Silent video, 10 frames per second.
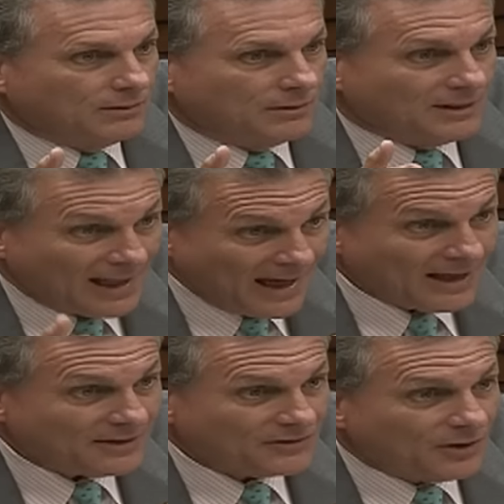
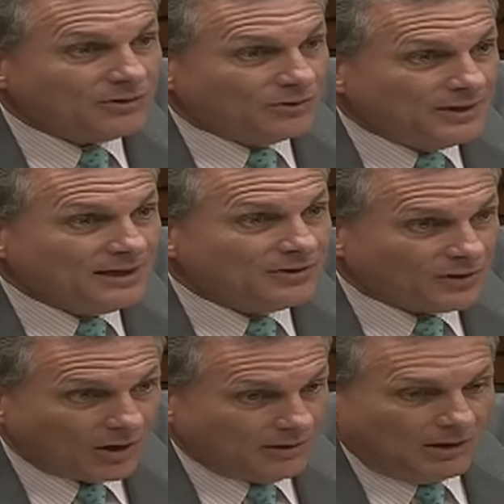lies underneath,
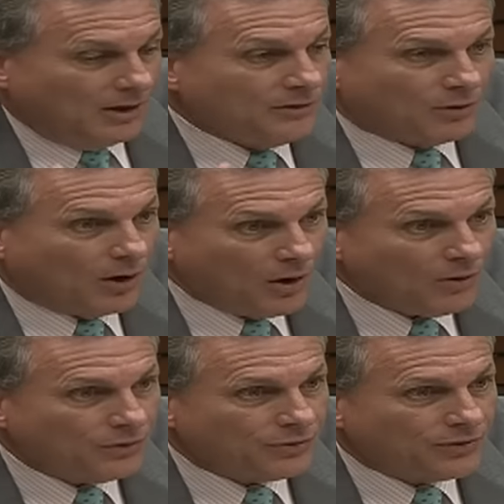under
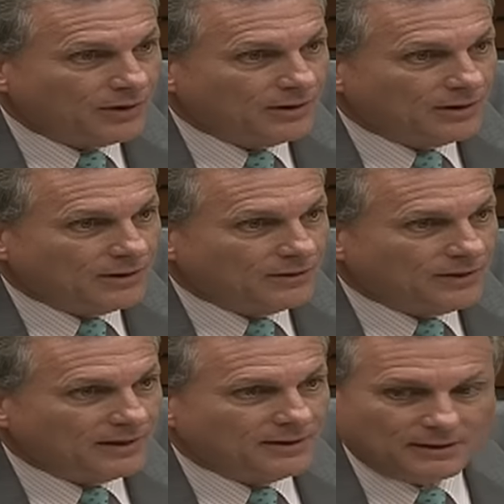oath,
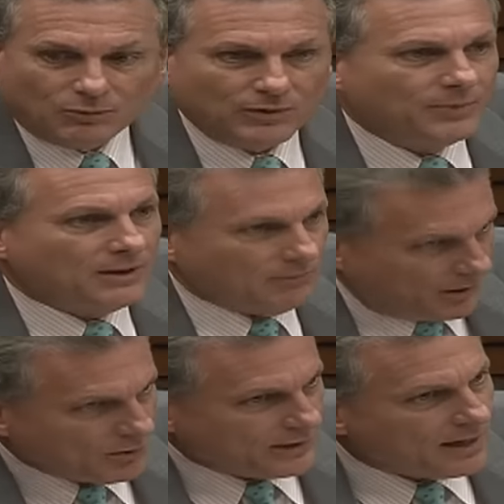that it would have been
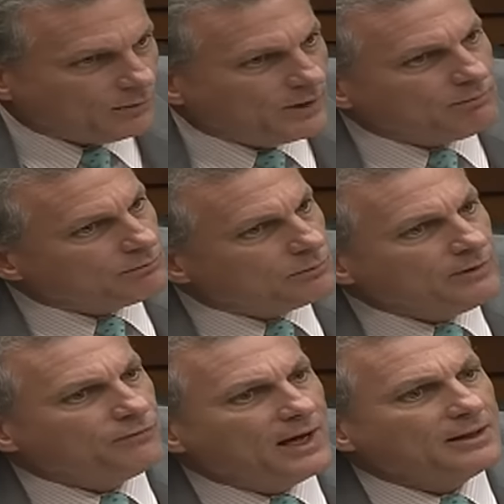okay, we,
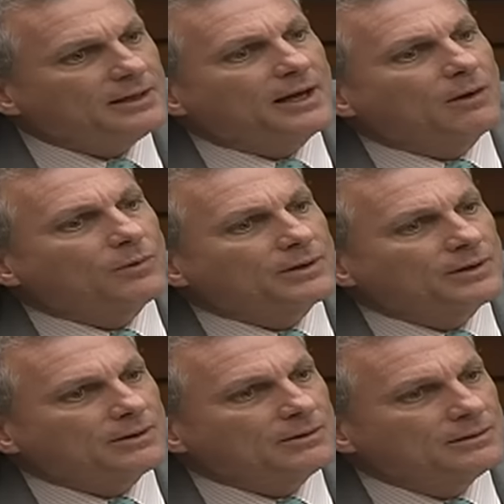we finally got one
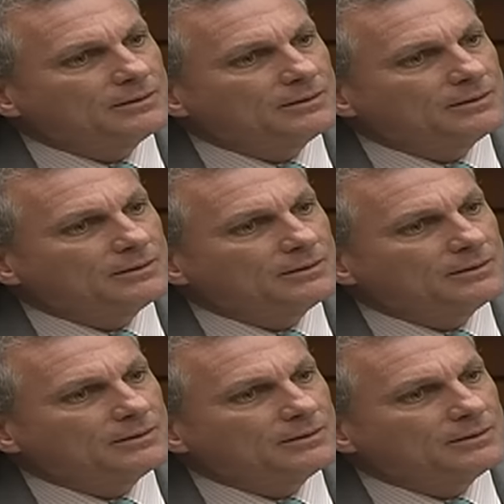here.